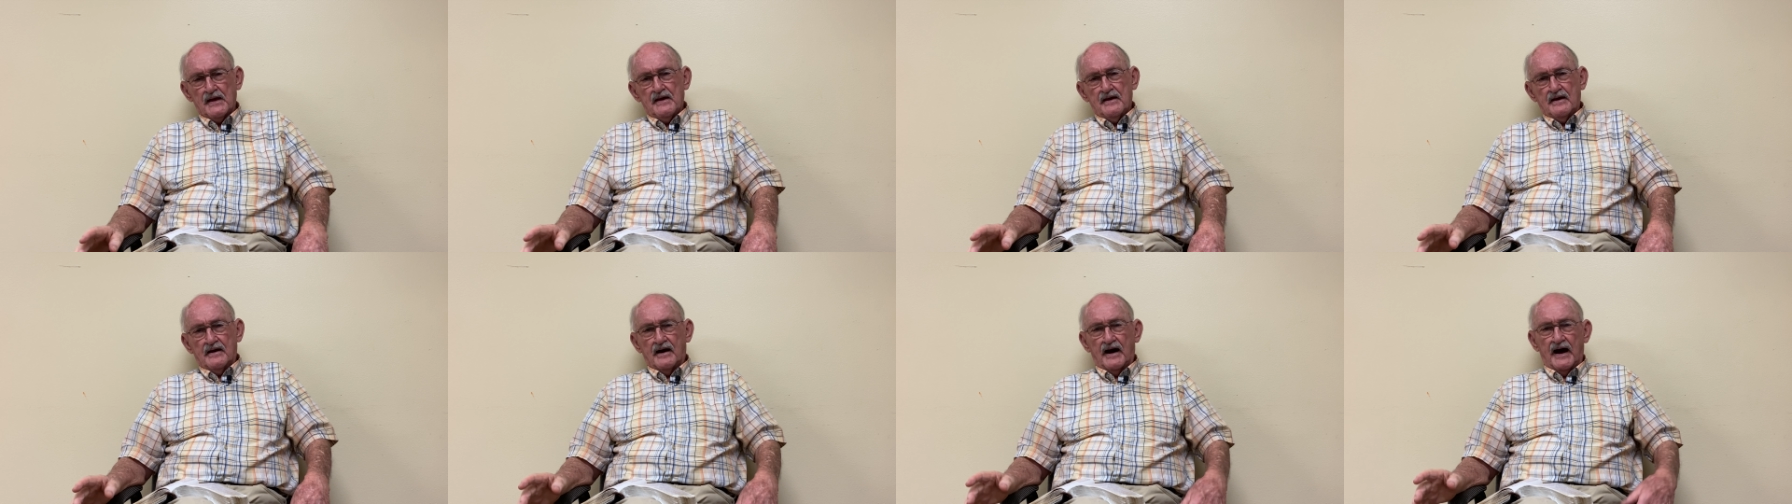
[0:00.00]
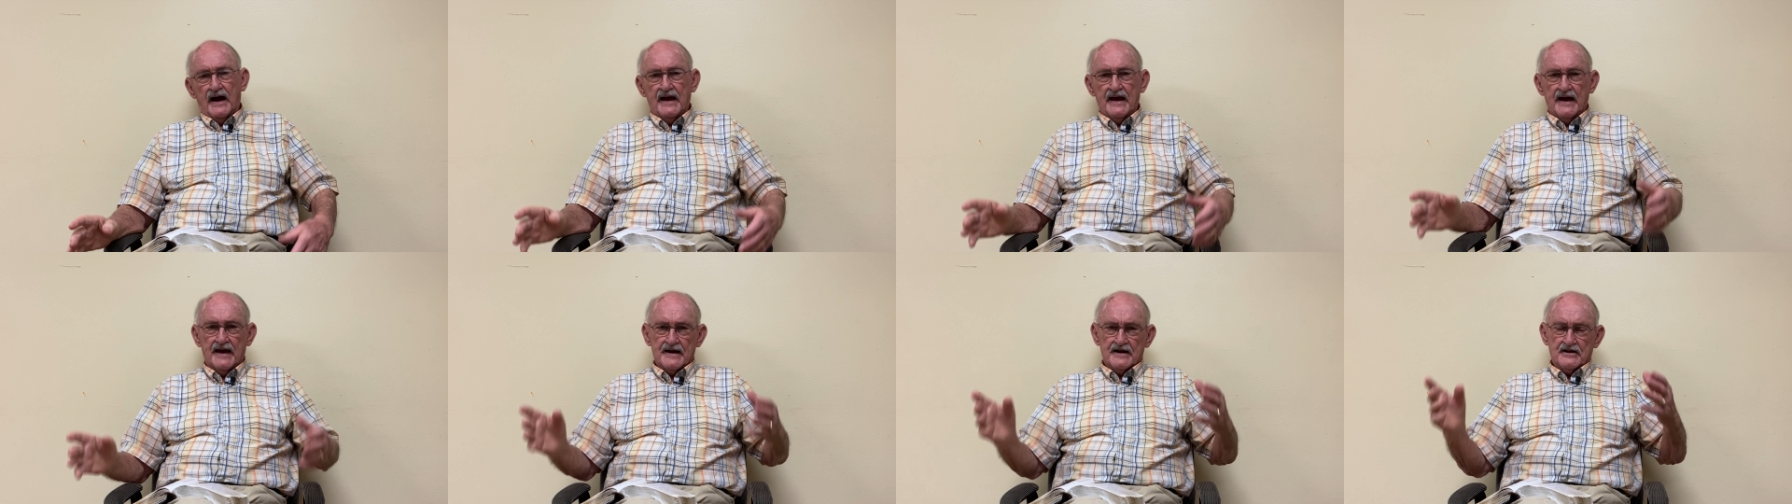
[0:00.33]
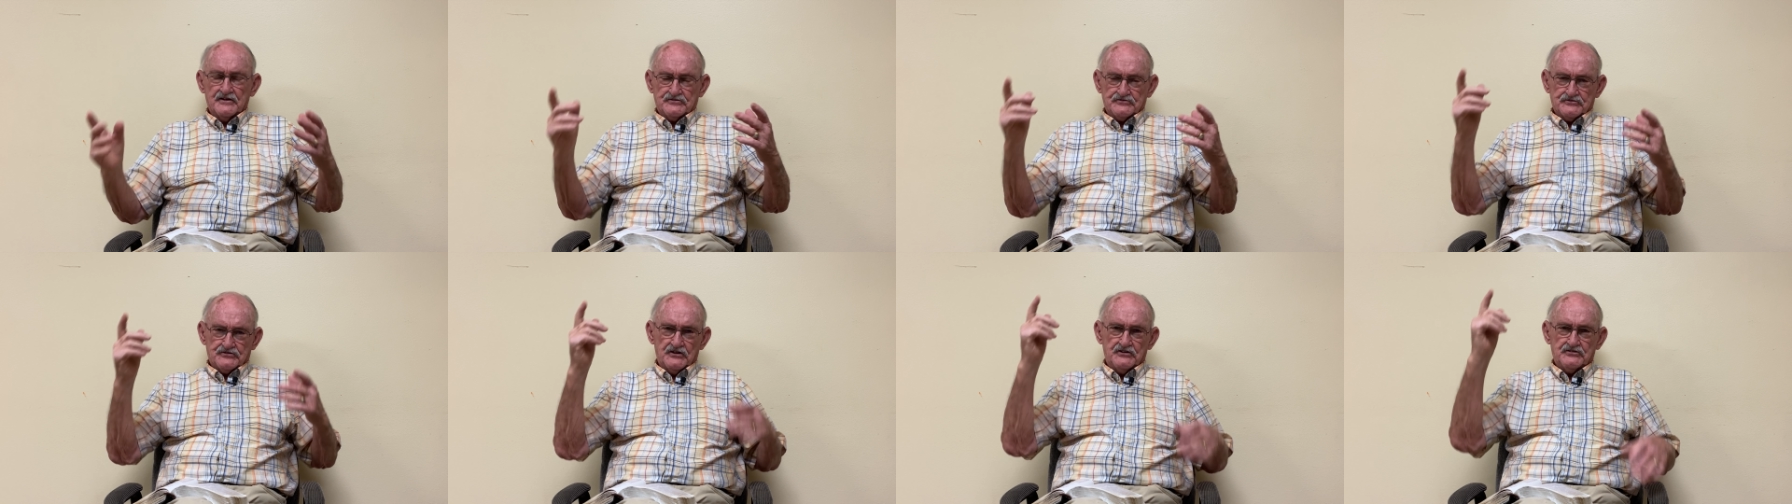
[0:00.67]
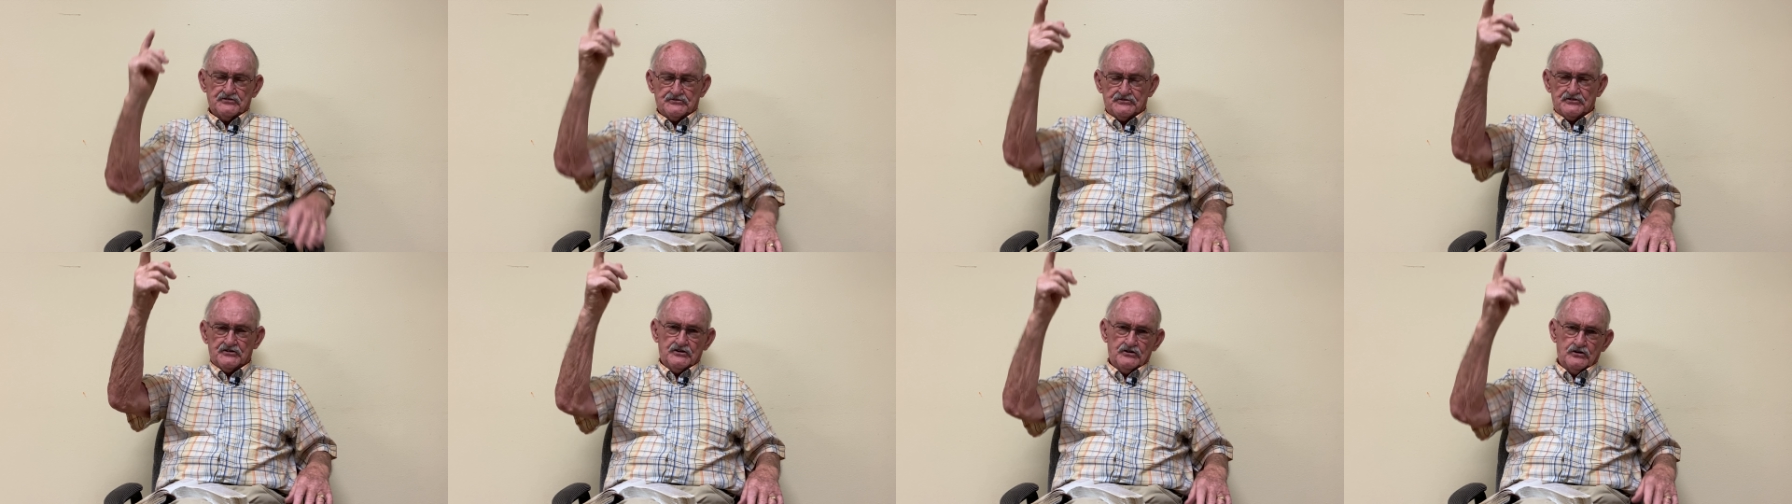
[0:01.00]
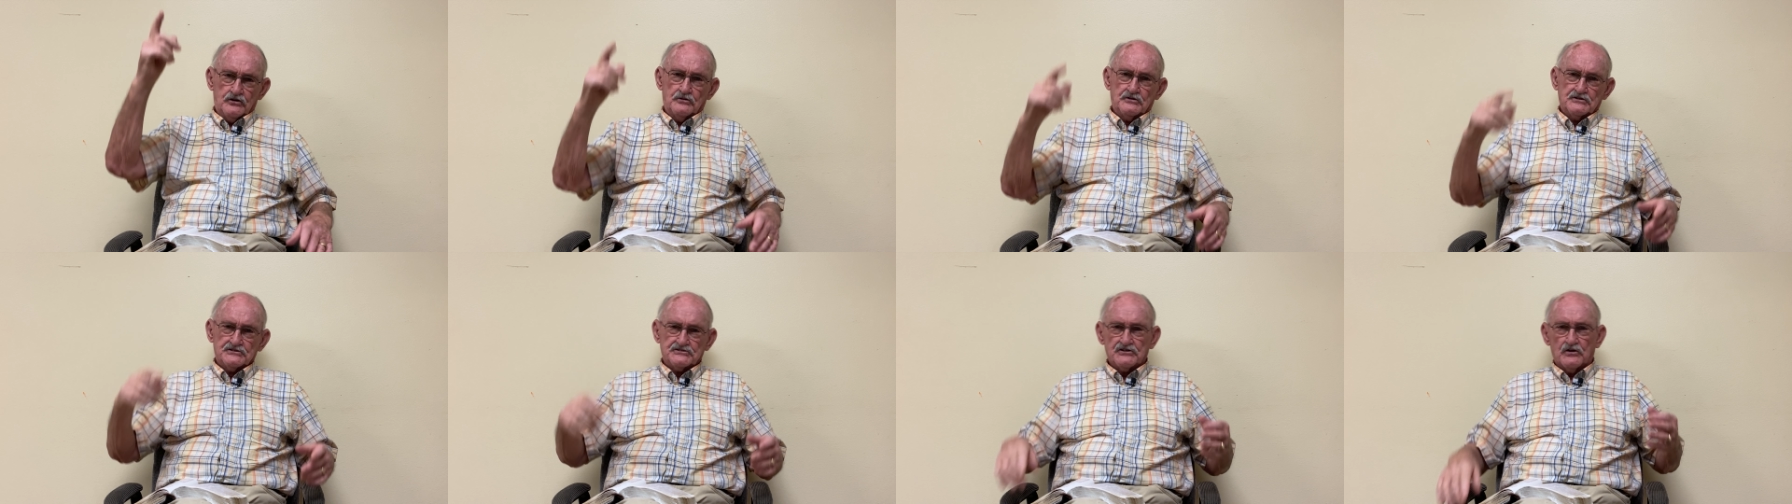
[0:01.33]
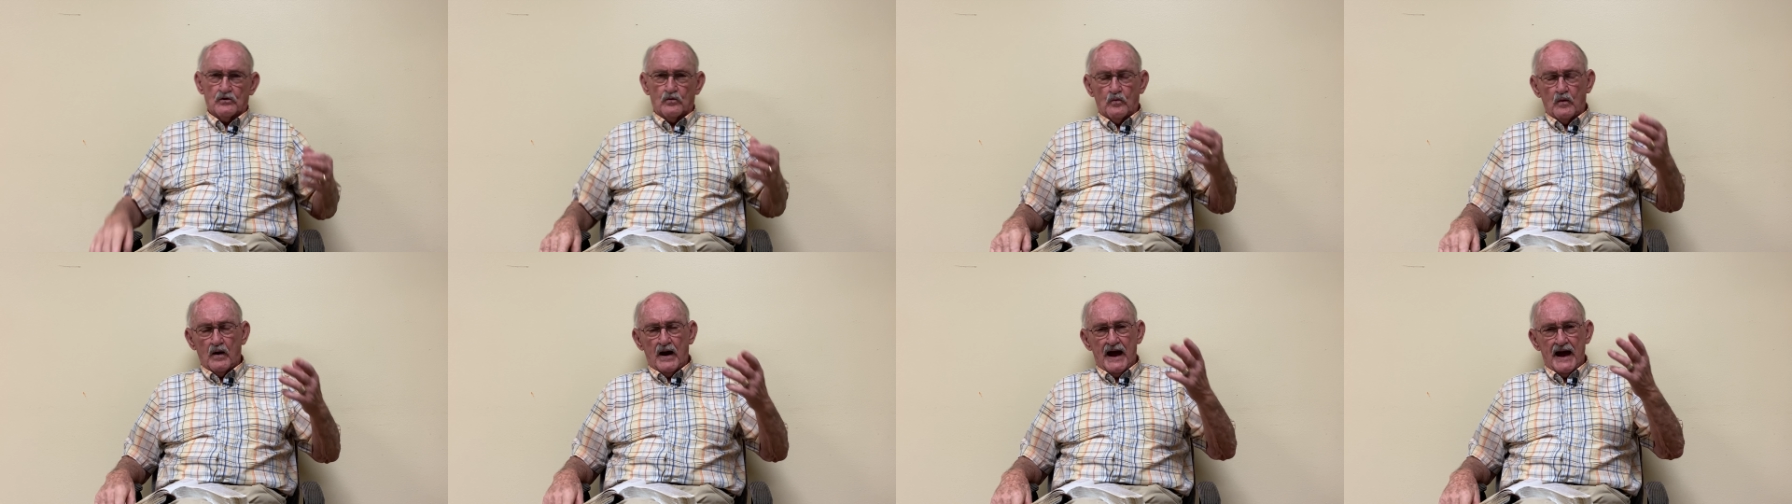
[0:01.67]
I had a sister who was a
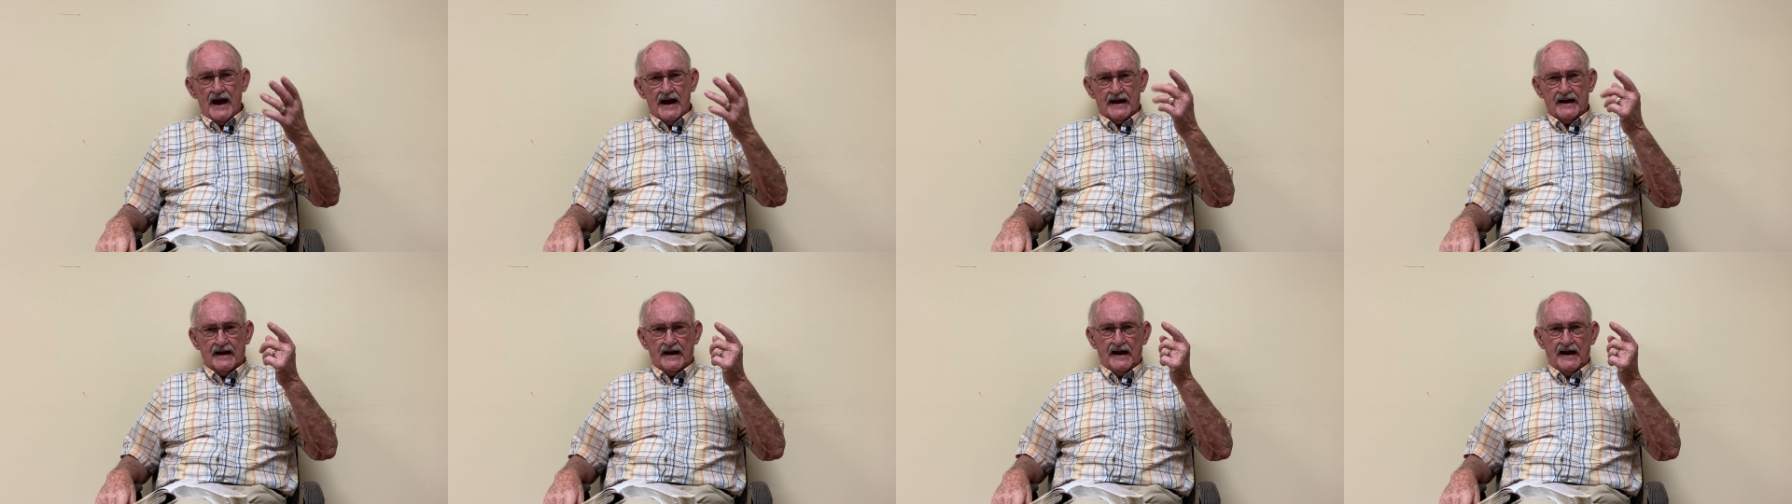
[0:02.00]
WAC.